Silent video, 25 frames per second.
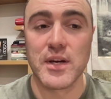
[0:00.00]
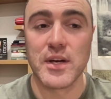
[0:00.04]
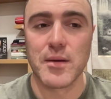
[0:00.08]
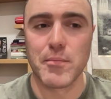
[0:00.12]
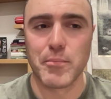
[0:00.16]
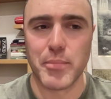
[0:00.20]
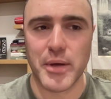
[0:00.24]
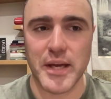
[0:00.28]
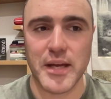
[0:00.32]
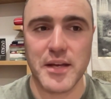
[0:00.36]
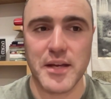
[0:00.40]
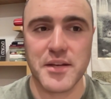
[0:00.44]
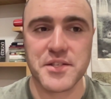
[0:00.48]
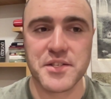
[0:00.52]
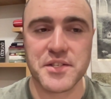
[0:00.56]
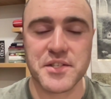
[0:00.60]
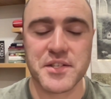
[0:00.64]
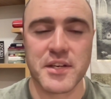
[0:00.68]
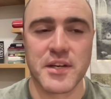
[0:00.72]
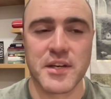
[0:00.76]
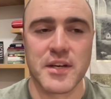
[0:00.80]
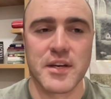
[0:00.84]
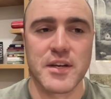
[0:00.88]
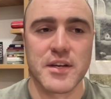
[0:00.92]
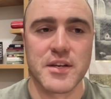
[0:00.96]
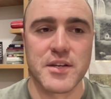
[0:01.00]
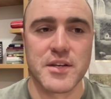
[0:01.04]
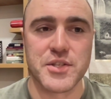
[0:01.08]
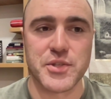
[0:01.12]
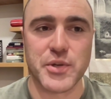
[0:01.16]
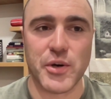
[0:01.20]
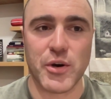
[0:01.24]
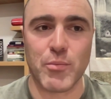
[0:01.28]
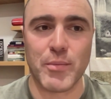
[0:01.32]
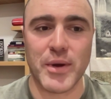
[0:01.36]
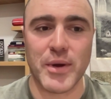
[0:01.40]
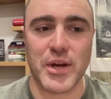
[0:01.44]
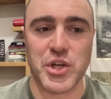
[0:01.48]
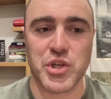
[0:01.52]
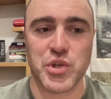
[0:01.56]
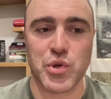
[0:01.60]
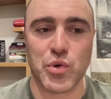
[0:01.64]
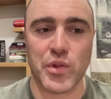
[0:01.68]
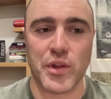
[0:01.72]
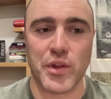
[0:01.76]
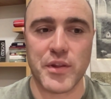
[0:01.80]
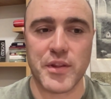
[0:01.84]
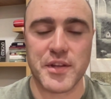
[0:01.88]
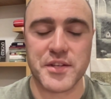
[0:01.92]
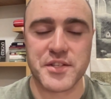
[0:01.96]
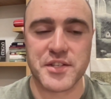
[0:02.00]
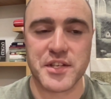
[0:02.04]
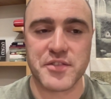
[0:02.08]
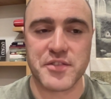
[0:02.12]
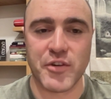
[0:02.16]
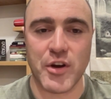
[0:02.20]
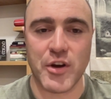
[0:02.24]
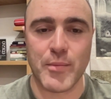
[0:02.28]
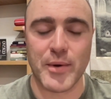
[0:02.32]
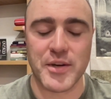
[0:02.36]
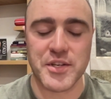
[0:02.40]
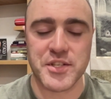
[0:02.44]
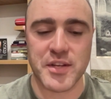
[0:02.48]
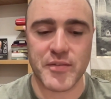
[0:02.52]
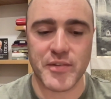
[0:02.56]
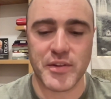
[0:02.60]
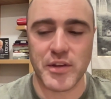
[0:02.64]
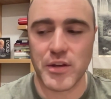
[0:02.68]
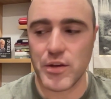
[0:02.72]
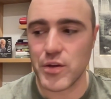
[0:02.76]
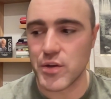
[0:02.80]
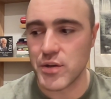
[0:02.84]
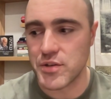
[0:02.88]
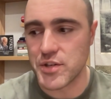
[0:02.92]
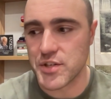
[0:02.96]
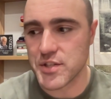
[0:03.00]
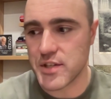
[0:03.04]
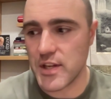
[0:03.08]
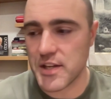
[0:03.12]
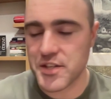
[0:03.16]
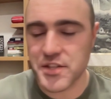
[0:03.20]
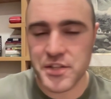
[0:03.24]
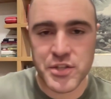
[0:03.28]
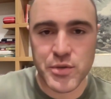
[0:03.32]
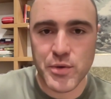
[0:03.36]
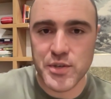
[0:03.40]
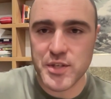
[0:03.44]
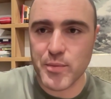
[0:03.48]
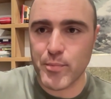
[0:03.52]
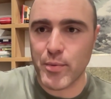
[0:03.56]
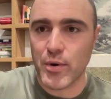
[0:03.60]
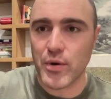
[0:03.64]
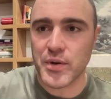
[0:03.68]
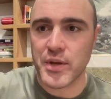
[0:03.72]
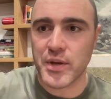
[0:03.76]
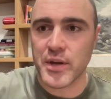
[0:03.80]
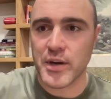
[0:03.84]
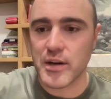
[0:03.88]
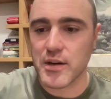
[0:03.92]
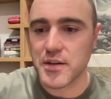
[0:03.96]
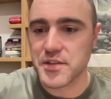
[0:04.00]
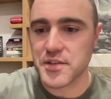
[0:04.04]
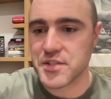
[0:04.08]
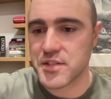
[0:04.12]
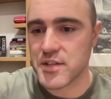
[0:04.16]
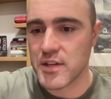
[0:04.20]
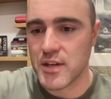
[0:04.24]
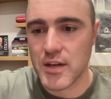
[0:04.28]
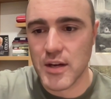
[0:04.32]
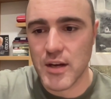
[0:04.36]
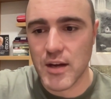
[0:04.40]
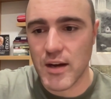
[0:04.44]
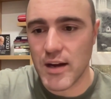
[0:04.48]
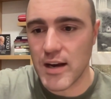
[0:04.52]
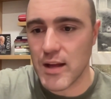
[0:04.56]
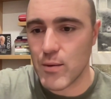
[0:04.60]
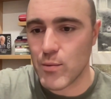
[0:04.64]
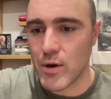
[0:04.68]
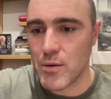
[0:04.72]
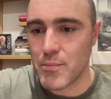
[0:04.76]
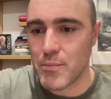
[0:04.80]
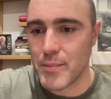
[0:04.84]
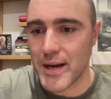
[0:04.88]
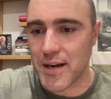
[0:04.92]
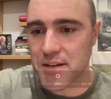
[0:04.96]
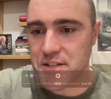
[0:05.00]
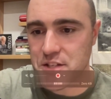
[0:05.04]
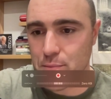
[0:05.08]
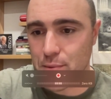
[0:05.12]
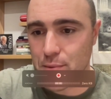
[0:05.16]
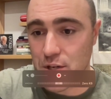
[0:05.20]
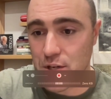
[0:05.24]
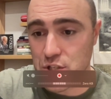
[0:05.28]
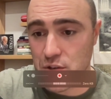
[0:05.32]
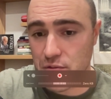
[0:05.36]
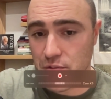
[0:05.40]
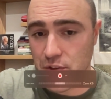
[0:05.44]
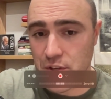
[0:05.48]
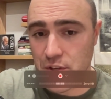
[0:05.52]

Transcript: piece. So I'll make sure that this is very much something you can just listen to as a podcast, and it won't matter so much if you